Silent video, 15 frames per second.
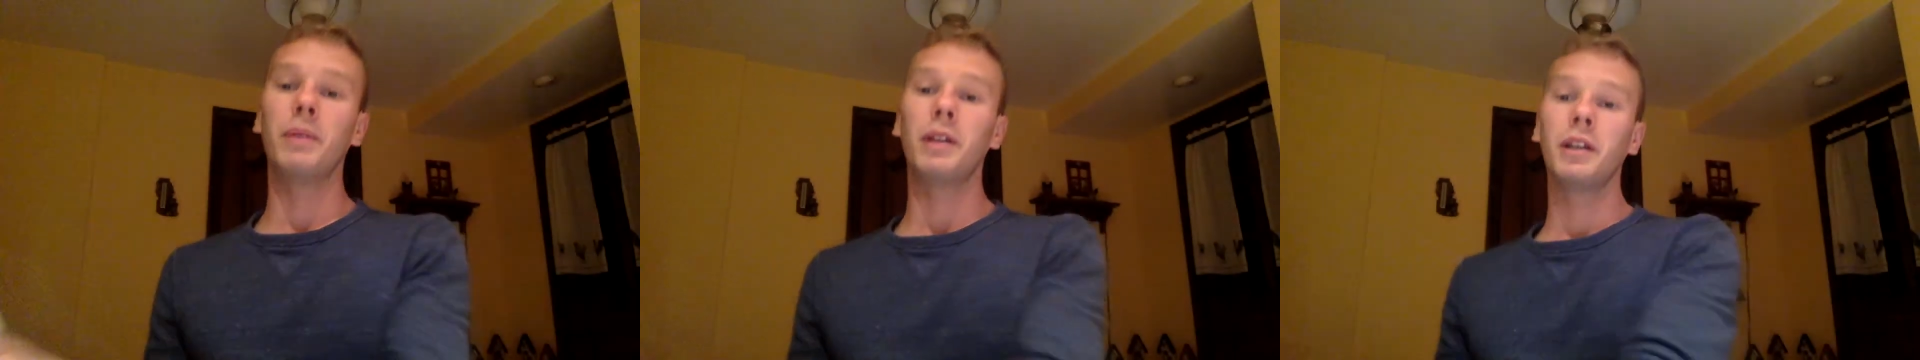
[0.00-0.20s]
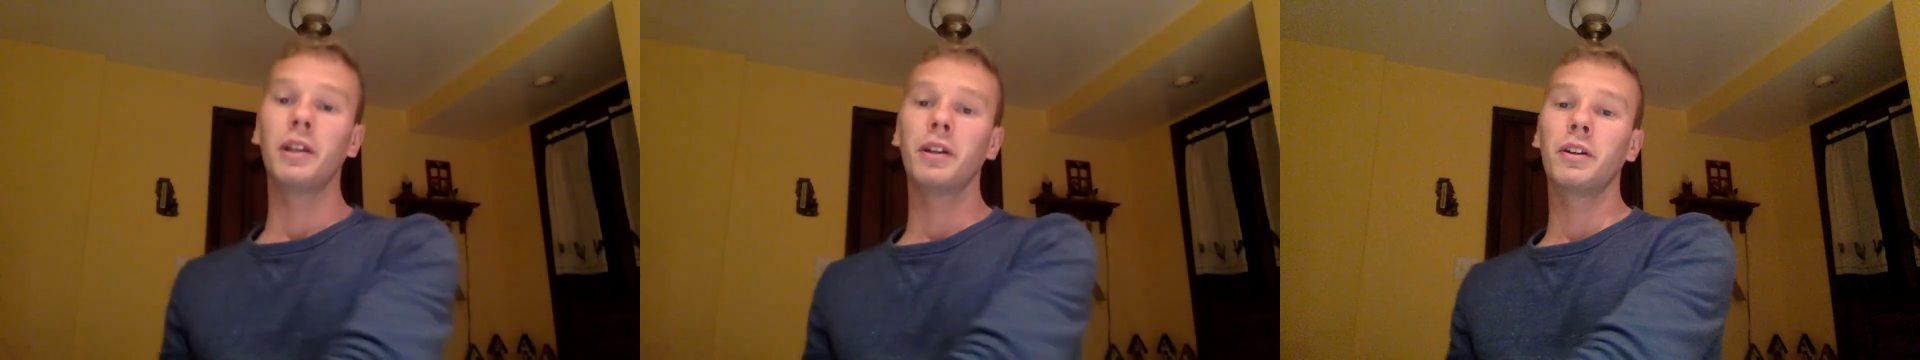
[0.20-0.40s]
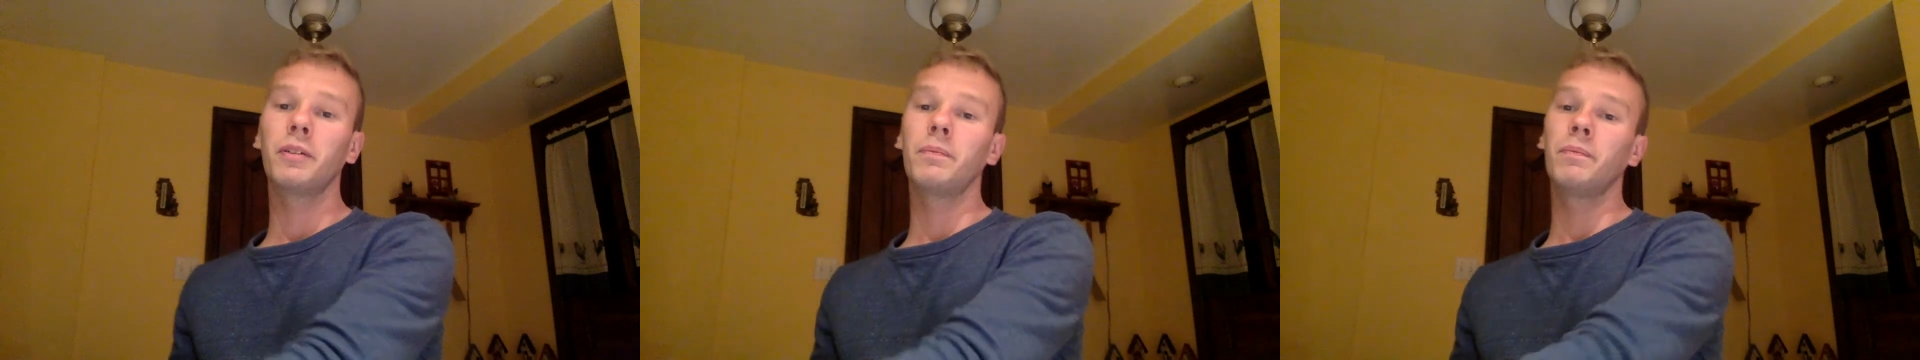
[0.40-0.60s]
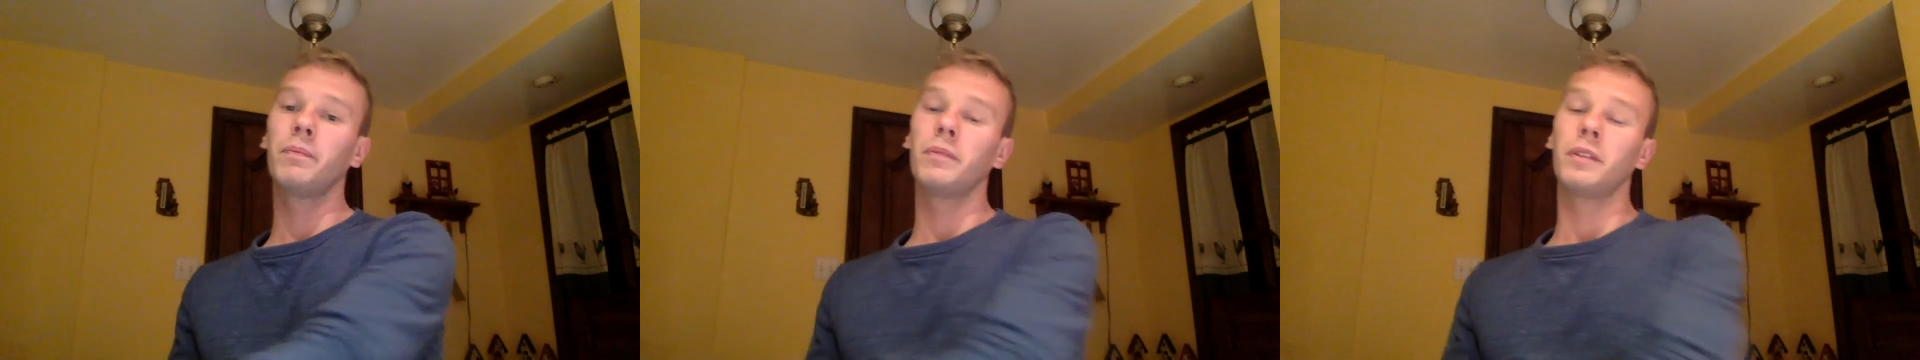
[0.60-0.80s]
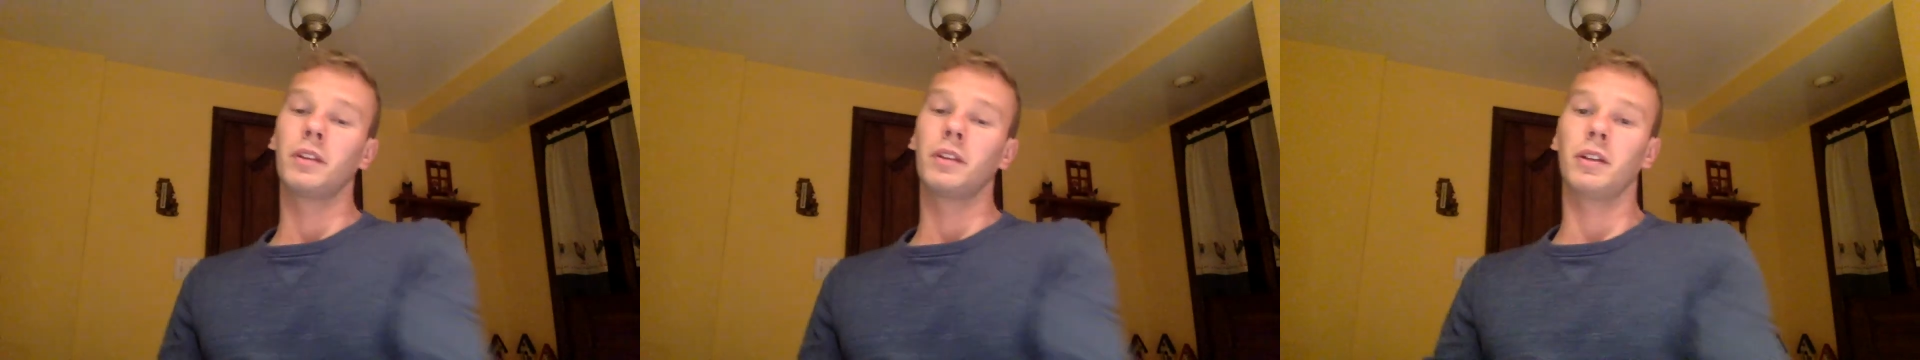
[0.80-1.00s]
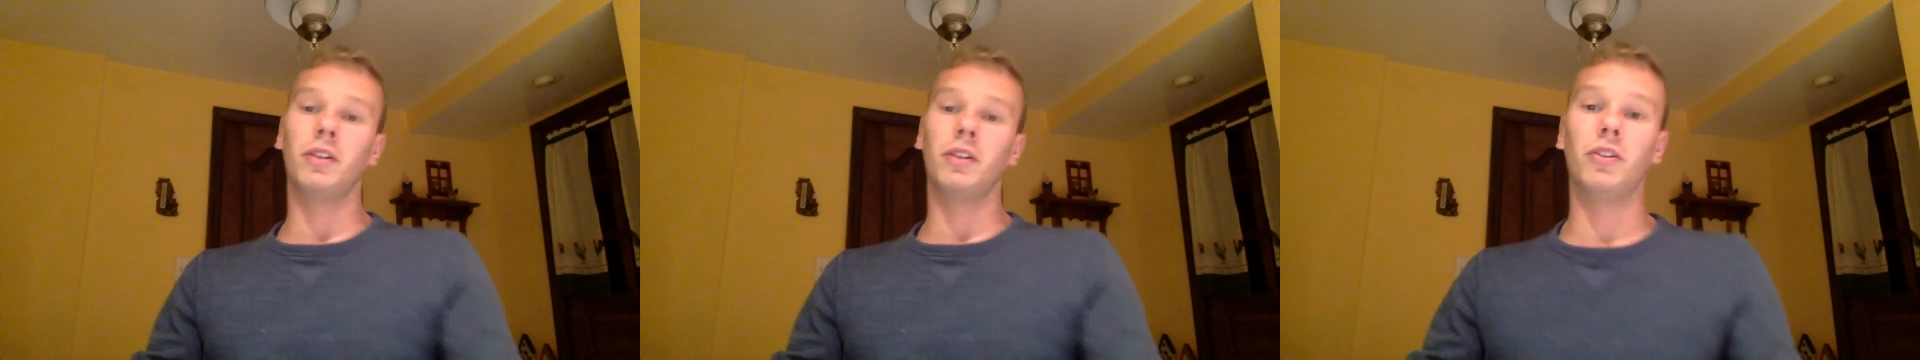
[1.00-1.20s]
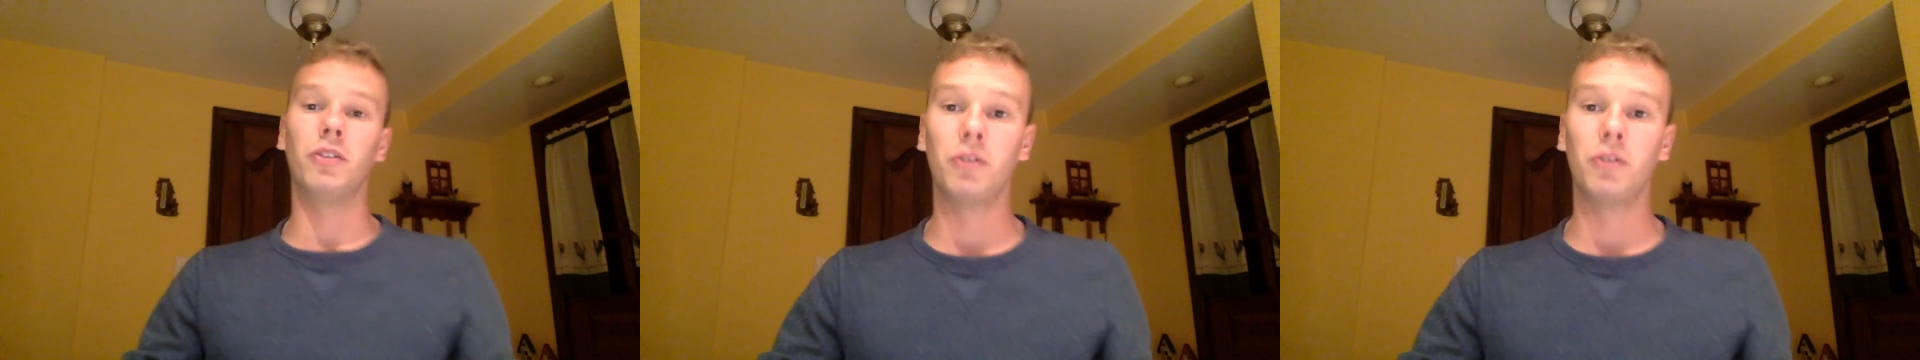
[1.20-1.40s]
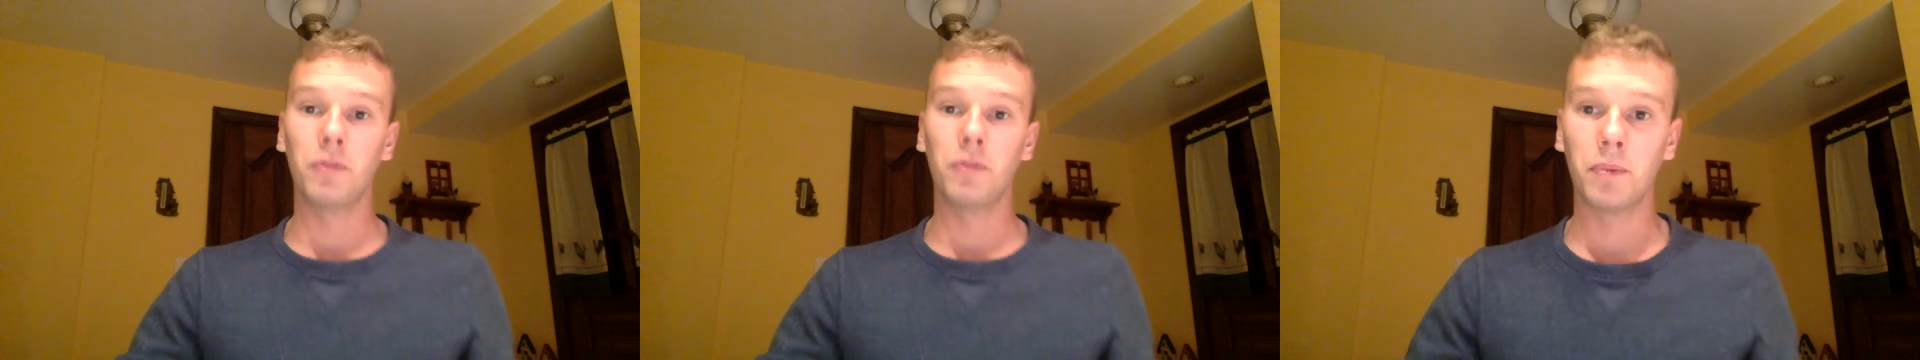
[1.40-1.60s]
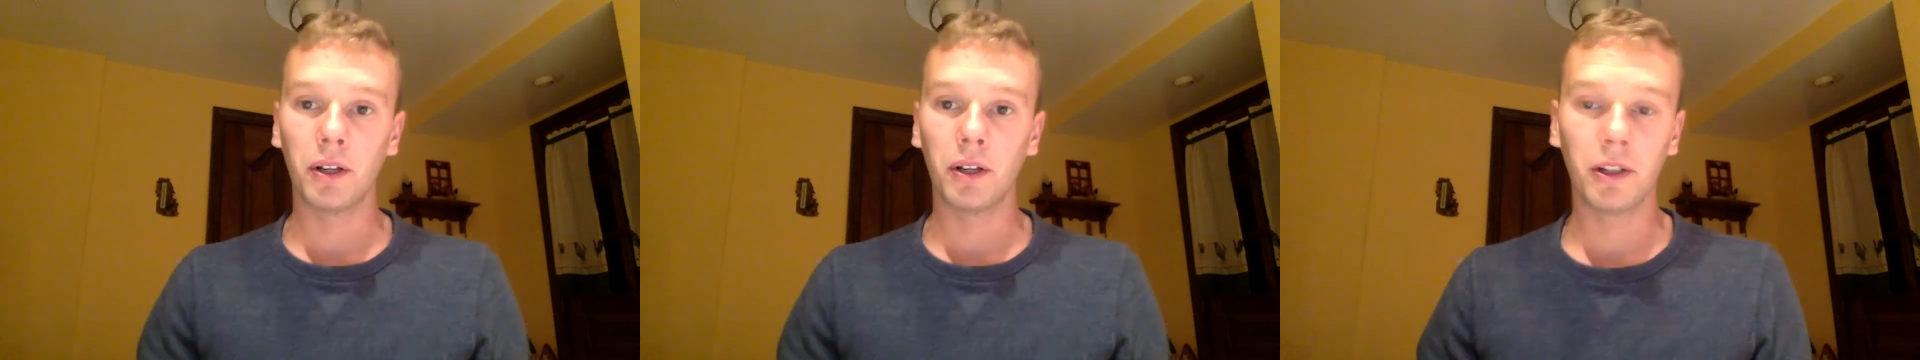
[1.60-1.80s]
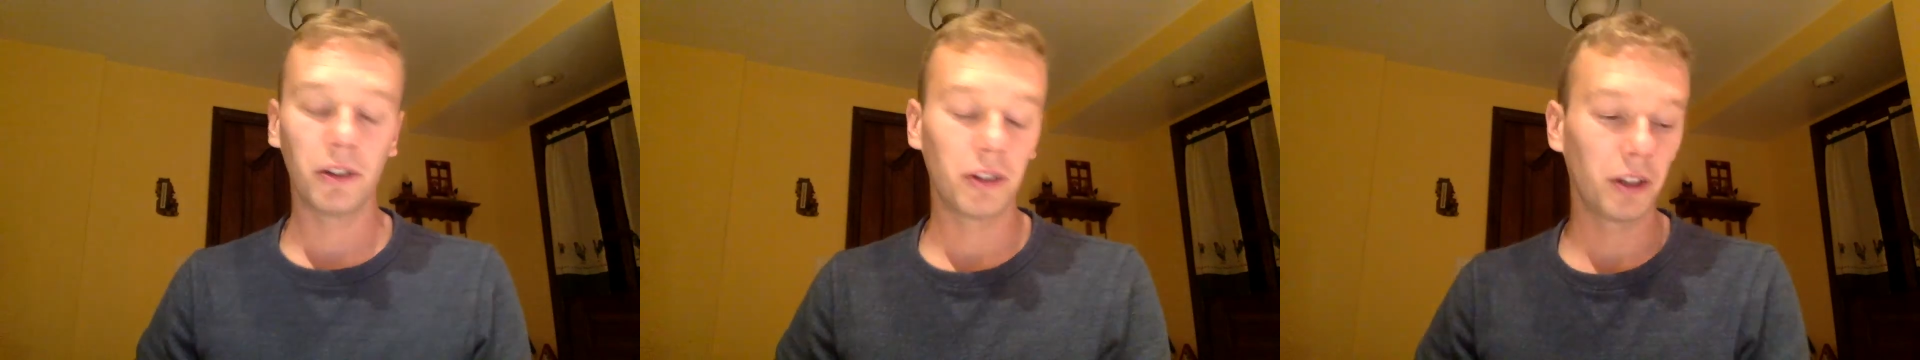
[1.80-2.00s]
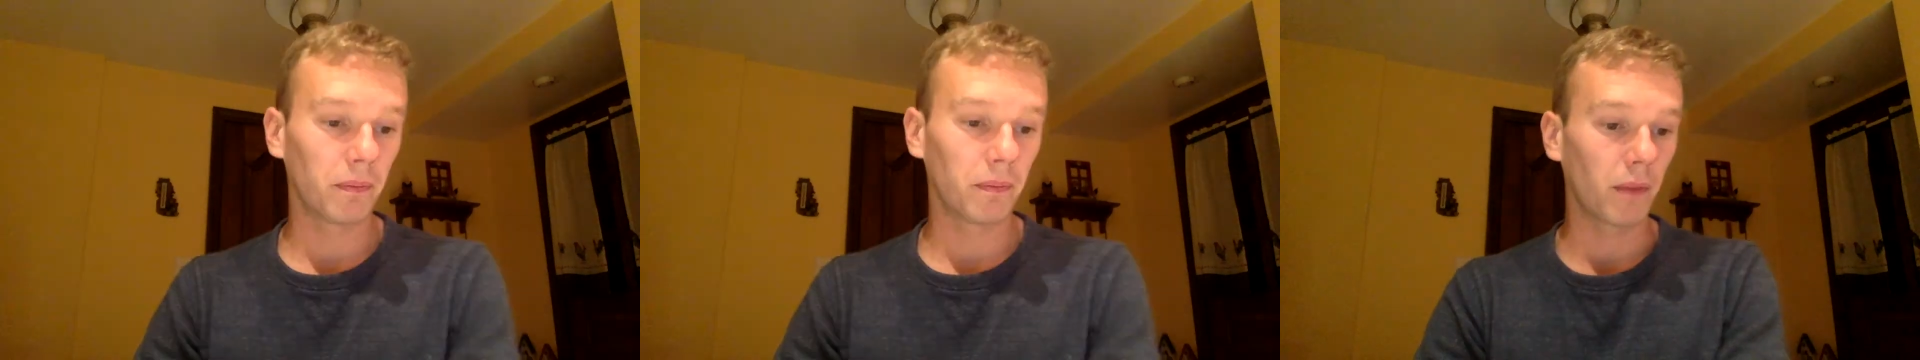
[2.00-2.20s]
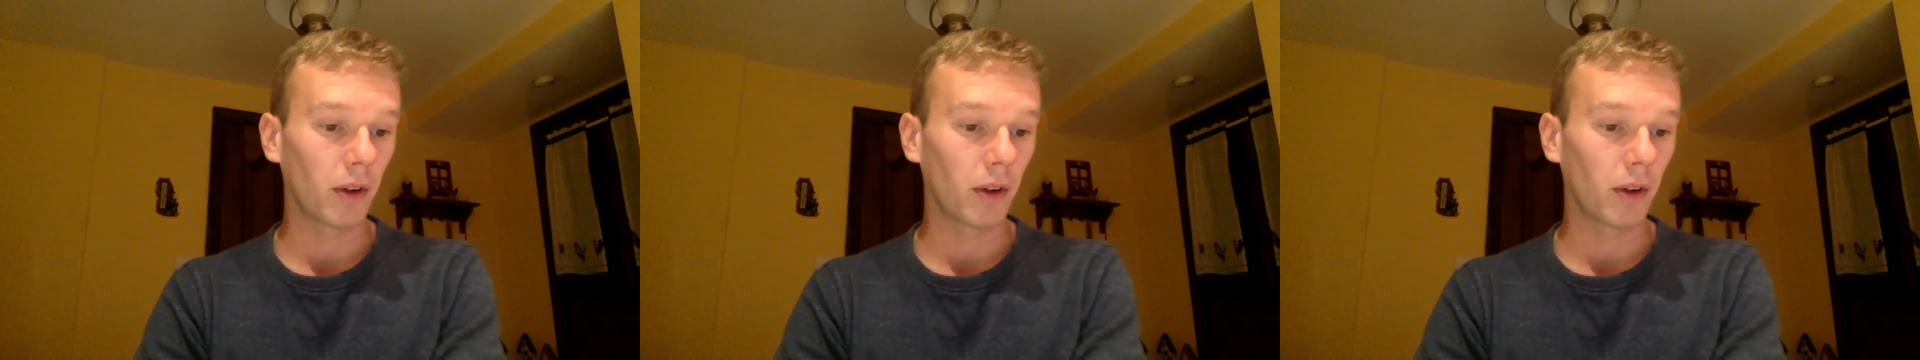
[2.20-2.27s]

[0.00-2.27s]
here it's super easy.